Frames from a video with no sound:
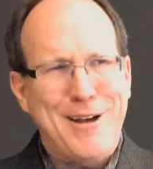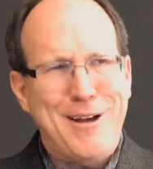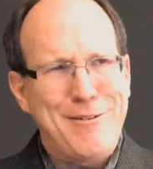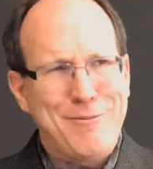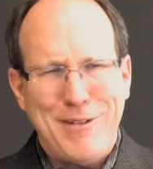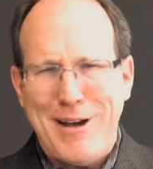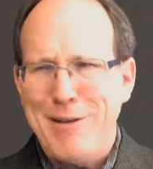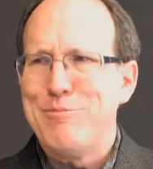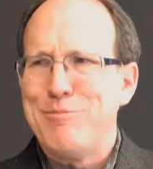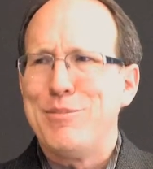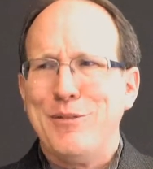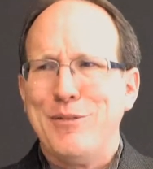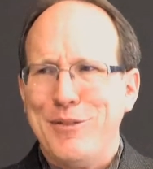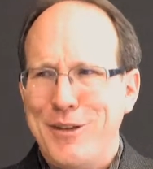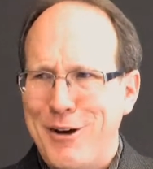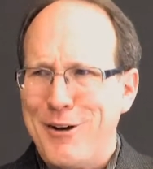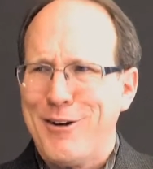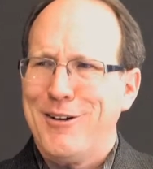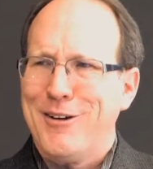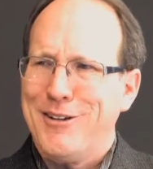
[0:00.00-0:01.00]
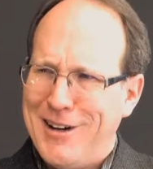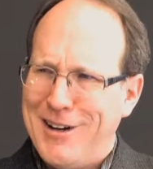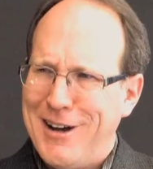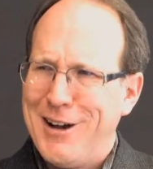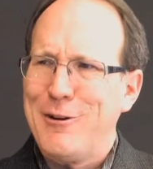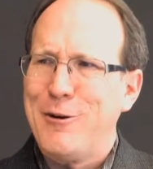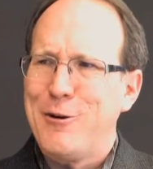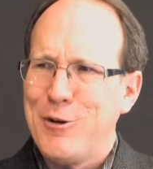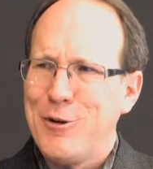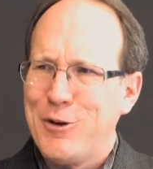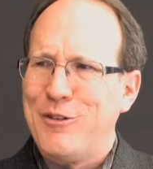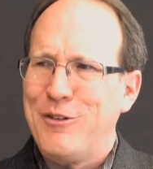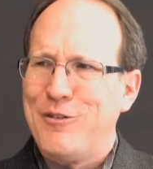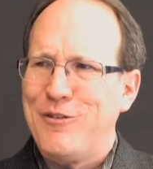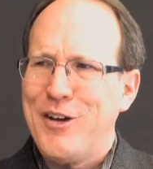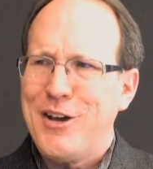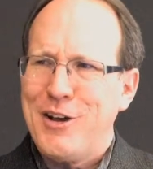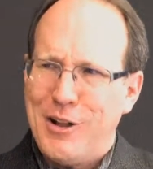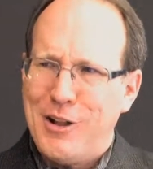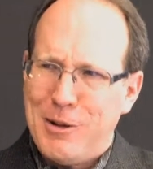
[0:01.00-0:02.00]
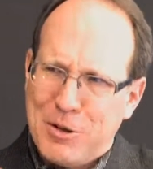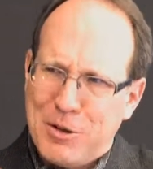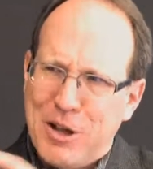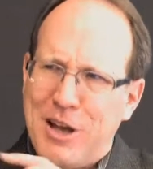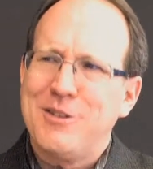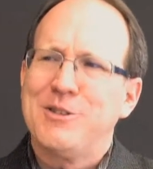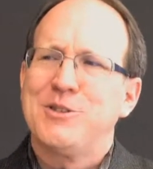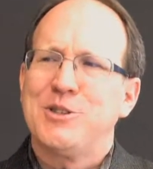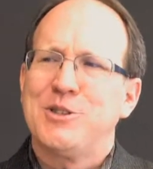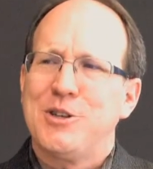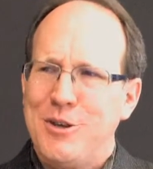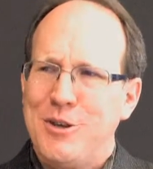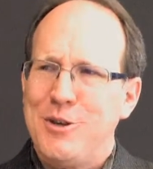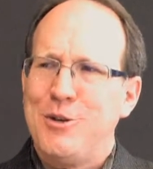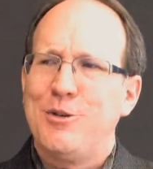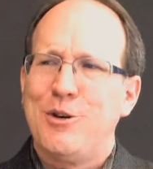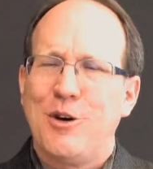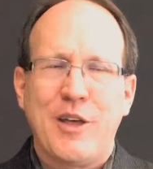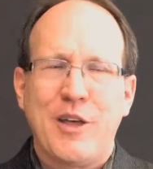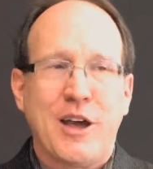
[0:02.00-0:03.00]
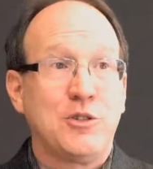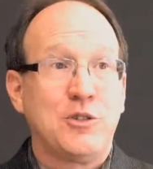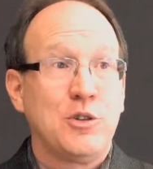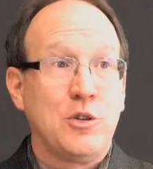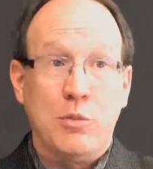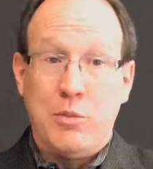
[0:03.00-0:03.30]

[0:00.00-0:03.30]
I've been there. I know you're going to fail. I'm glad to see that you know that too.